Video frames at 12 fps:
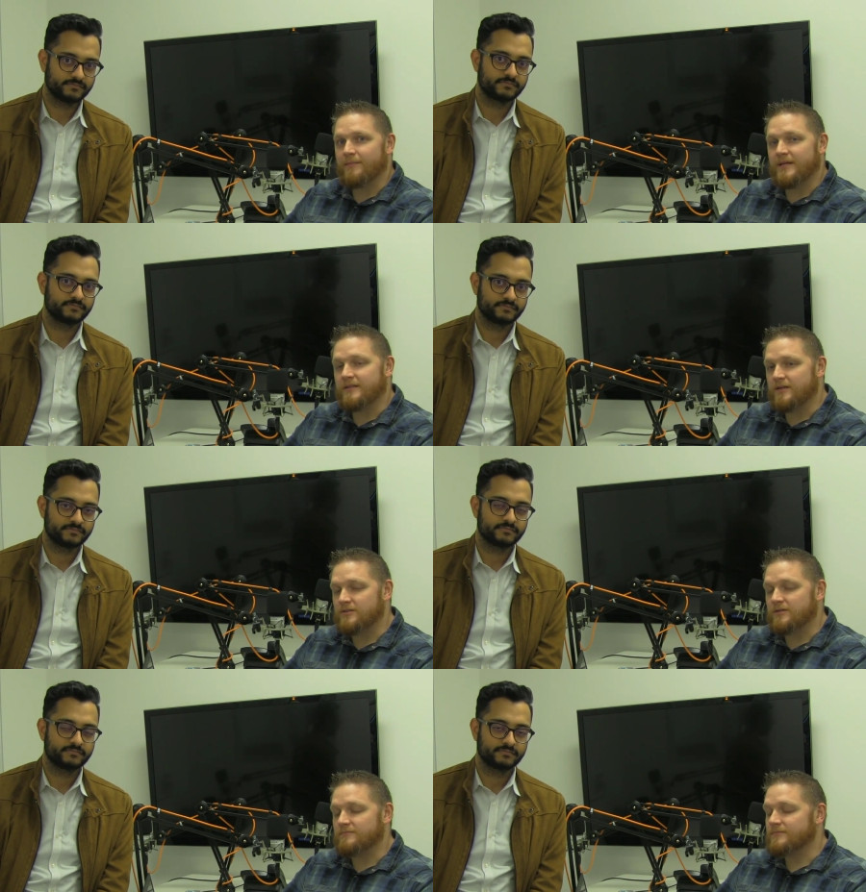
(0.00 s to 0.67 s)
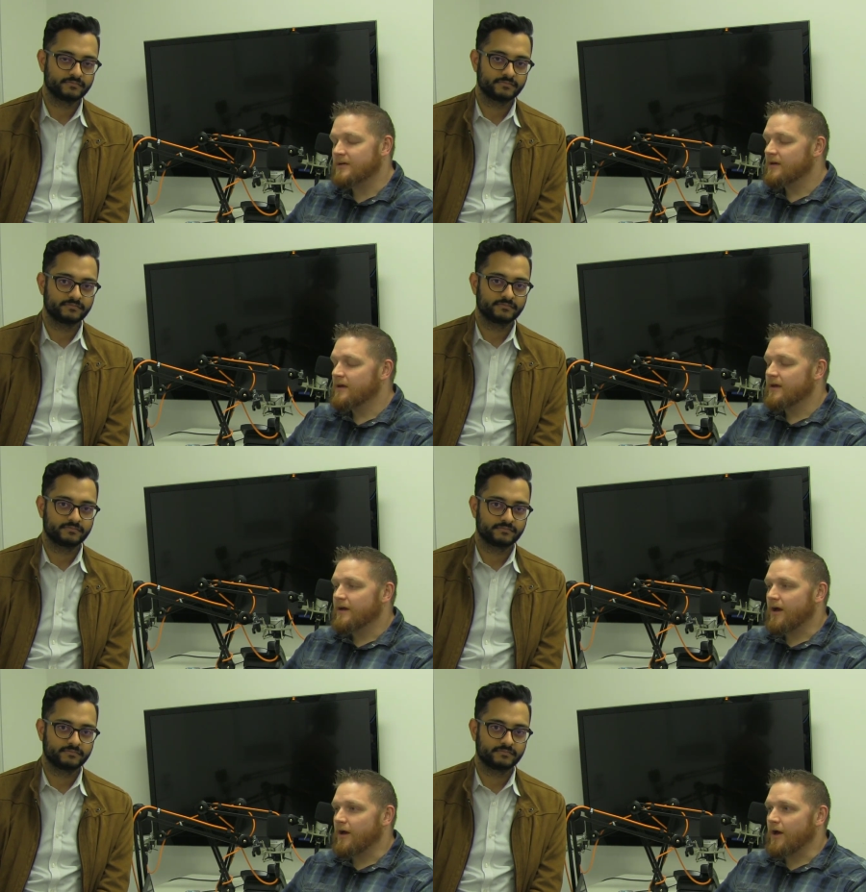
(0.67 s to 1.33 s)
Speaker 1: I mean, there's a
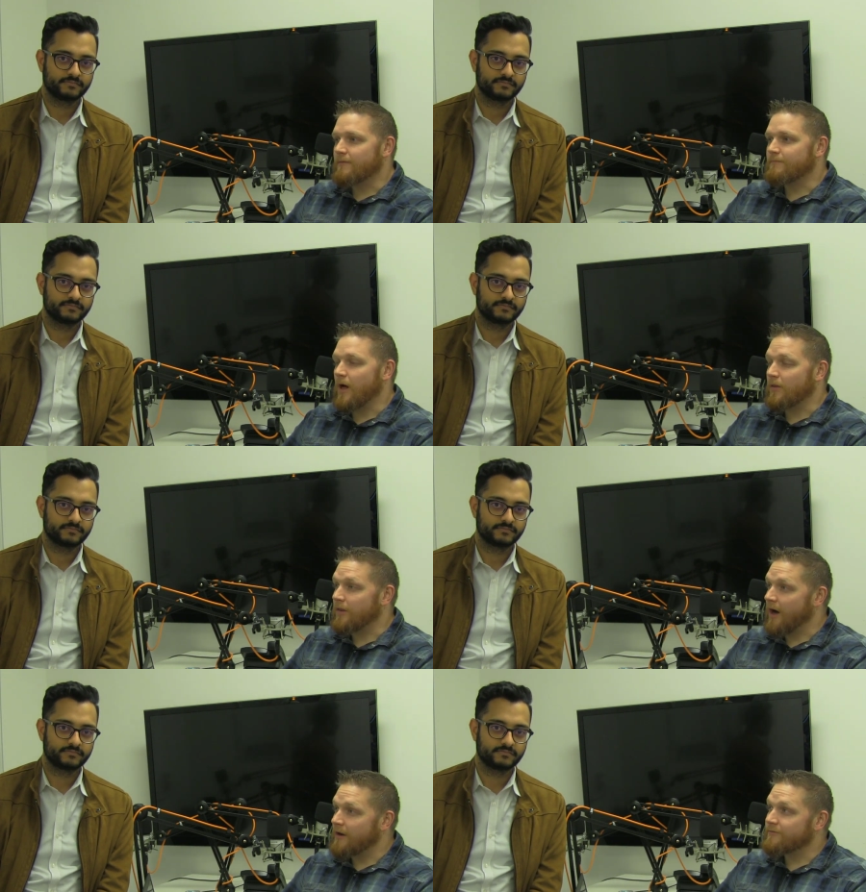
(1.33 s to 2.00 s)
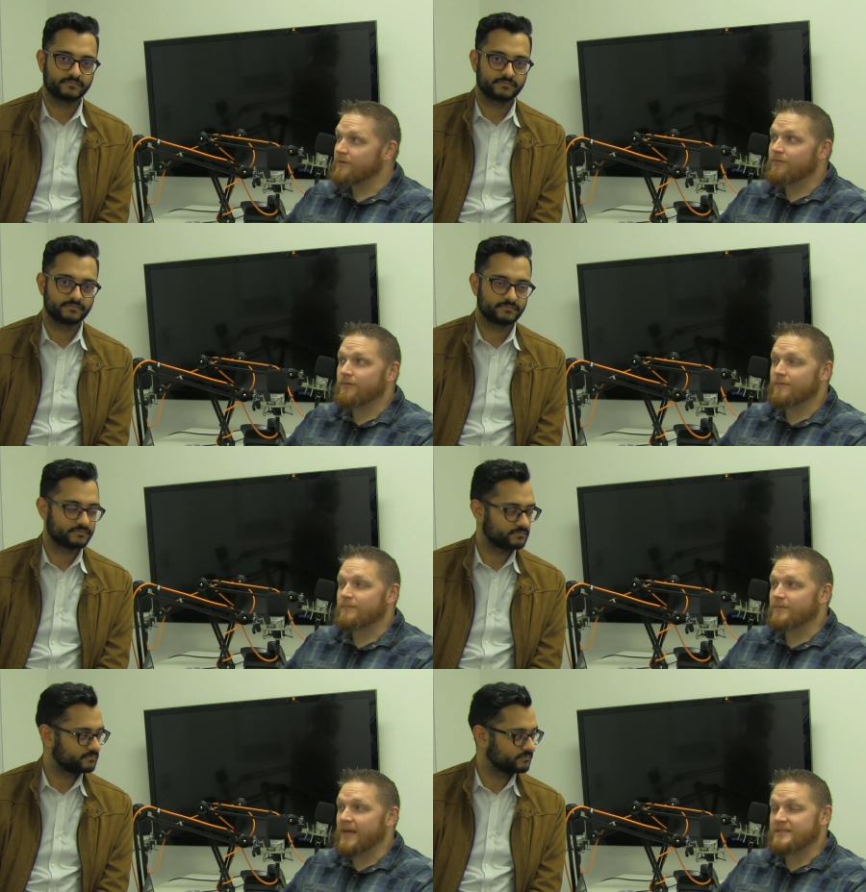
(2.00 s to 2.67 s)
a, lot of
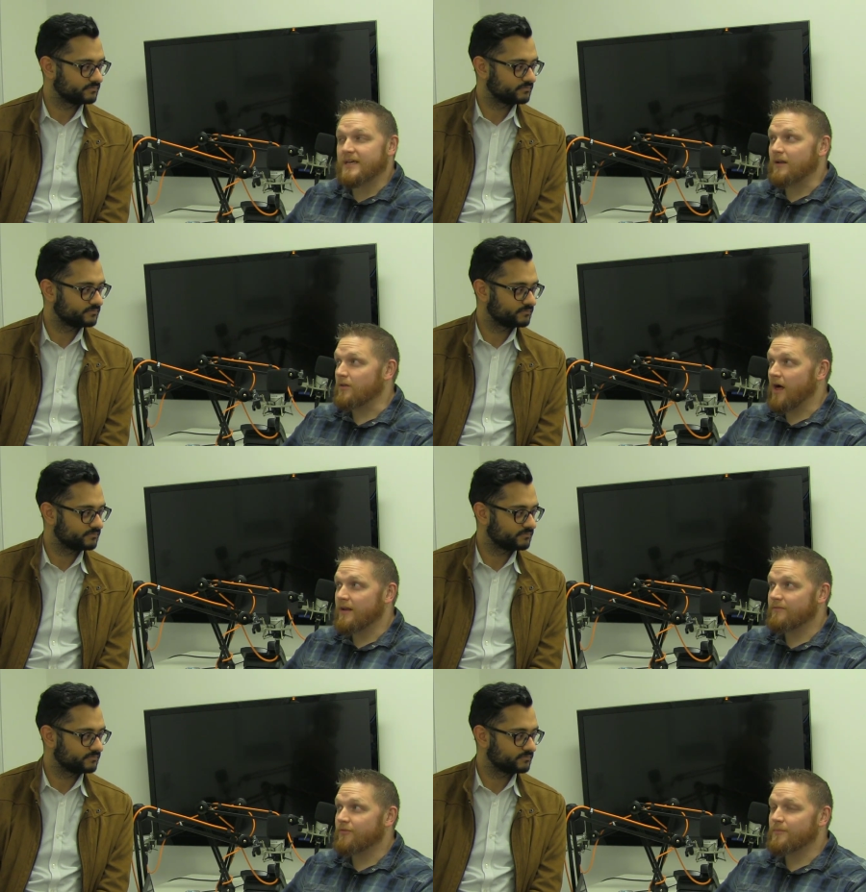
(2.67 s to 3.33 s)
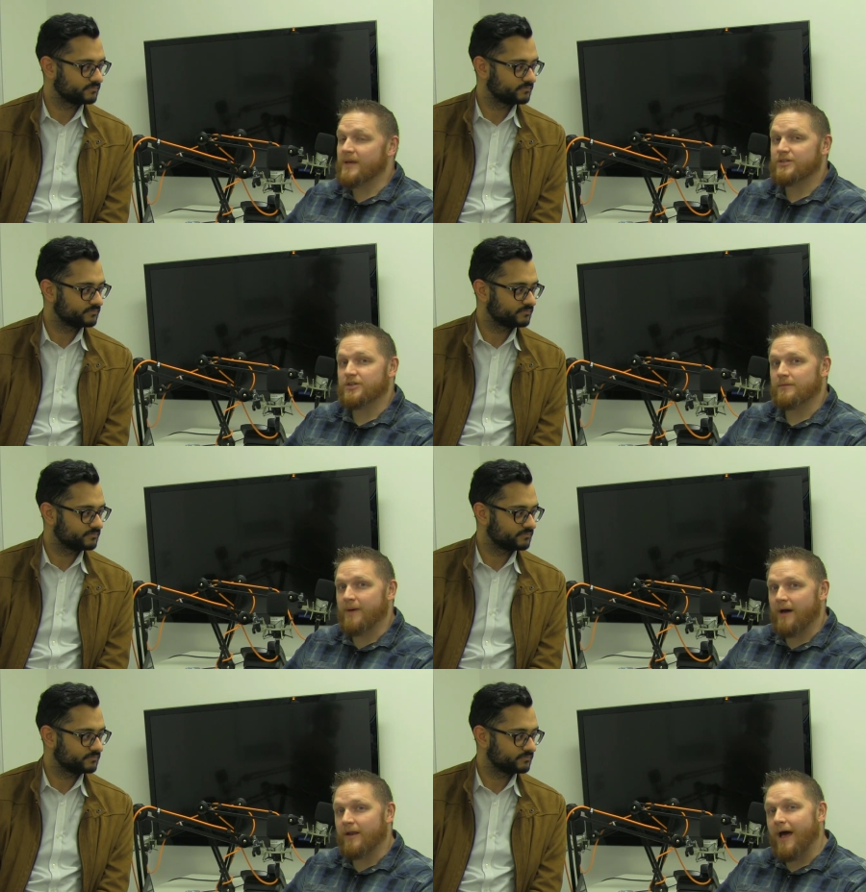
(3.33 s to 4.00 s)
like I said, a lot of
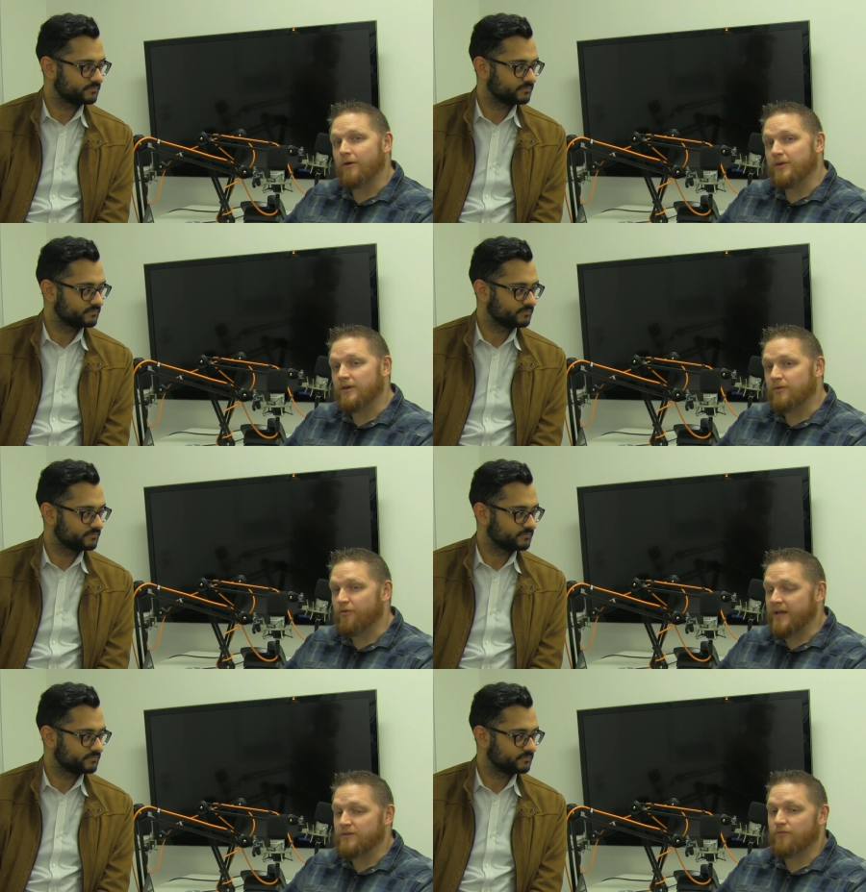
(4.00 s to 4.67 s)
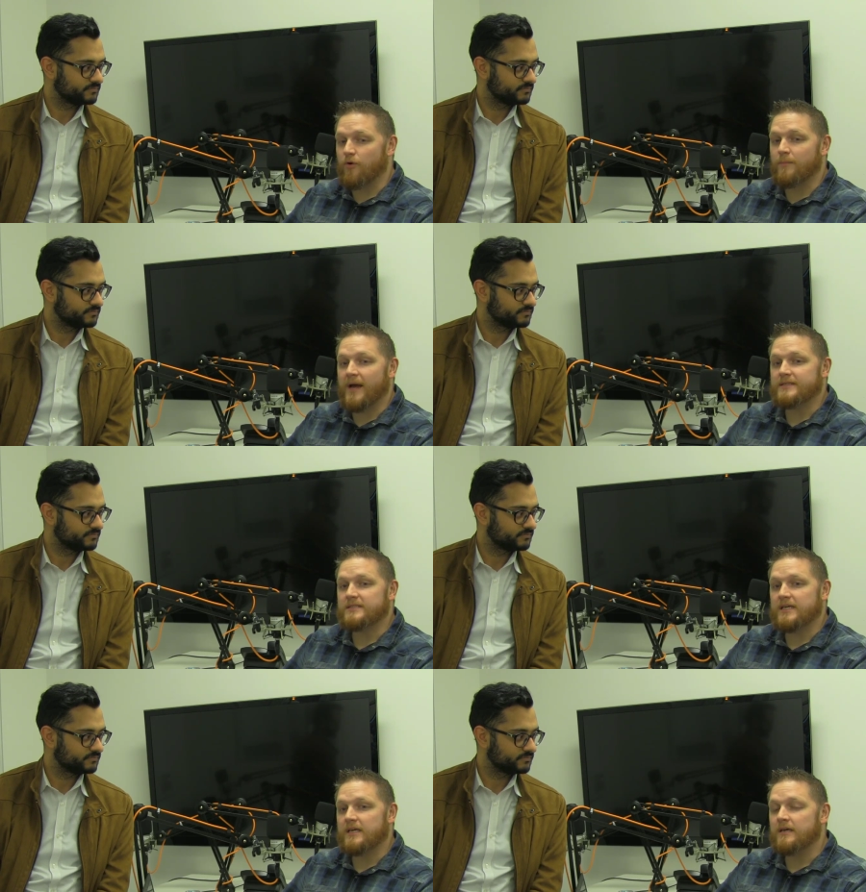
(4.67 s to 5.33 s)
information about how you can transform IT,